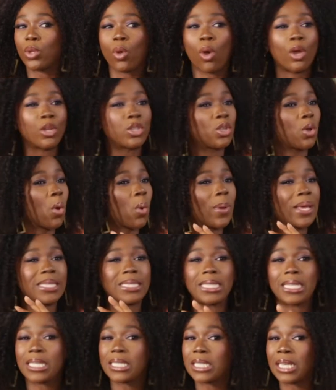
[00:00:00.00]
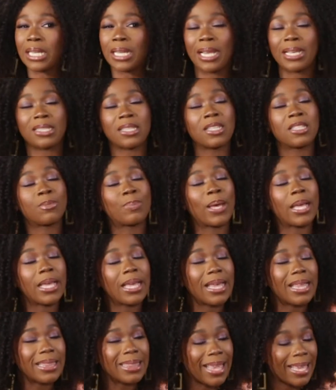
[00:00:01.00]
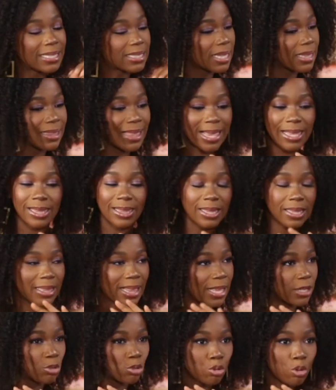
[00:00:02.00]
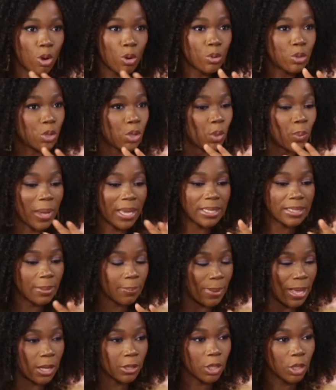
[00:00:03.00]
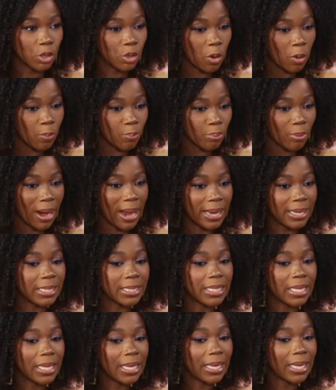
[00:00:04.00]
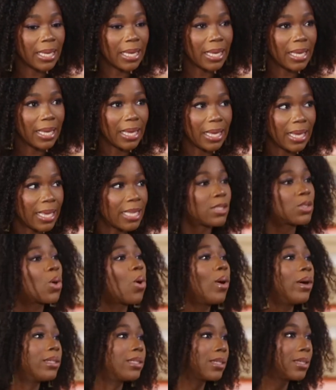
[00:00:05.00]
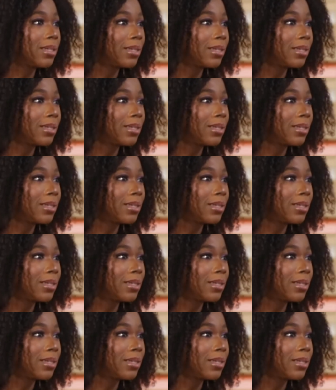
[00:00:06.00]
God. You're always teaching lessons, but there's no 2 ways about it. Your brand is God.